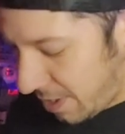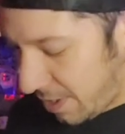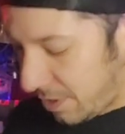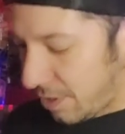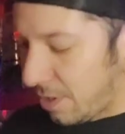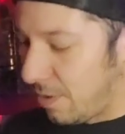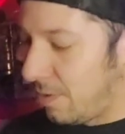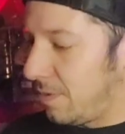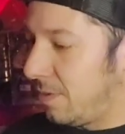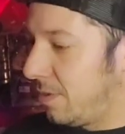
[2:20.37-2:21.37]

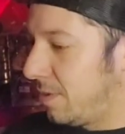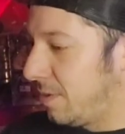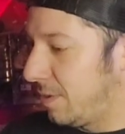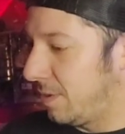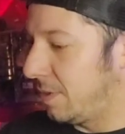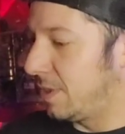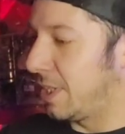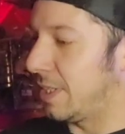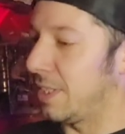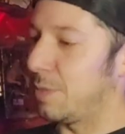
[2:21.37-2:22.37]
So let's
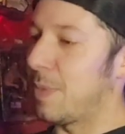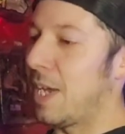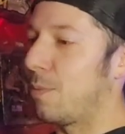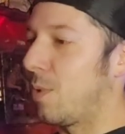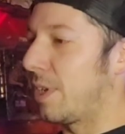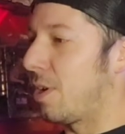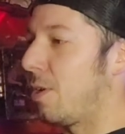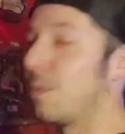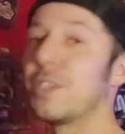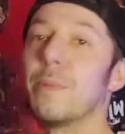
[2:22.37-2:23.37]
get this bad boy
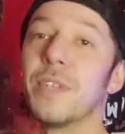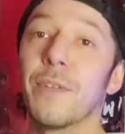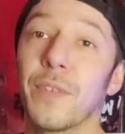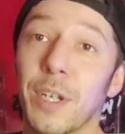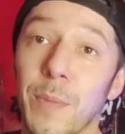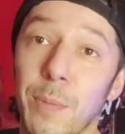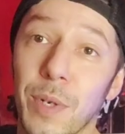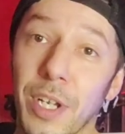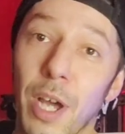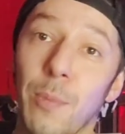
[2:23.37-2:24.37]
going, which I'm definitely gonna be
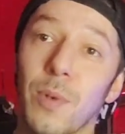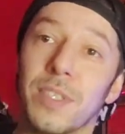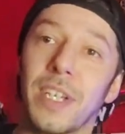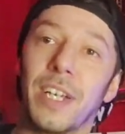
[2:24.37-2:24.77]
putting up once I get a